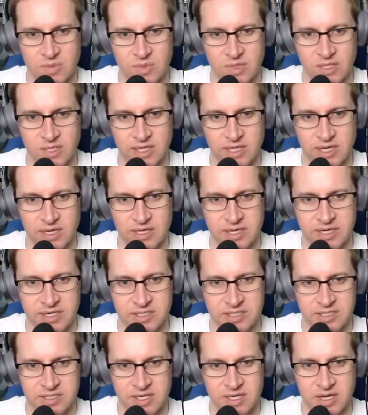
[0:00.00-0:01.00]
Yeah,
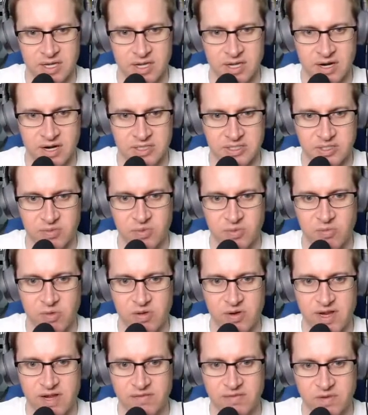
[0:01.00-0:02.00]
nice. All right, so we
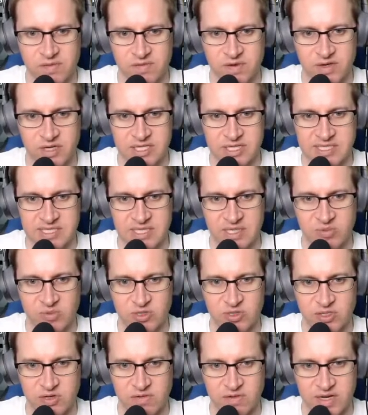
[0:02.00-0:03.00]
won't have room for
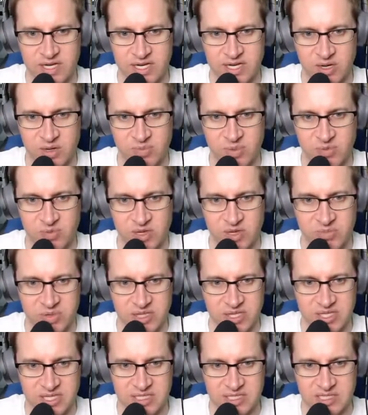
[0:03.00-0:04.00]
gazebos over here, but we can put
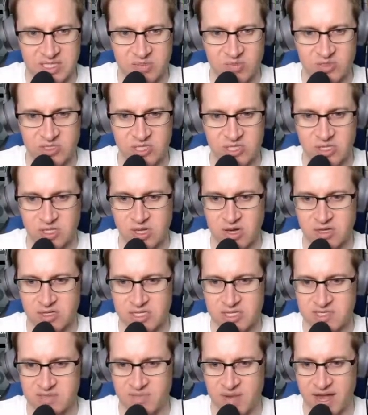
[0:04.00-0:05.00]
the gazebos along
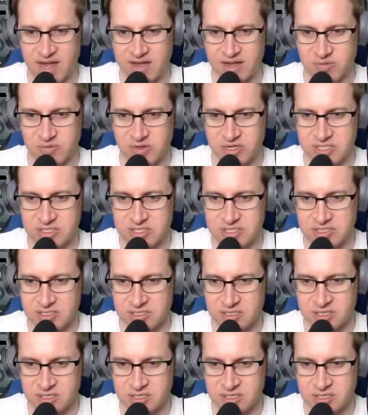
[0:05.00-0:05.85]
these pathways.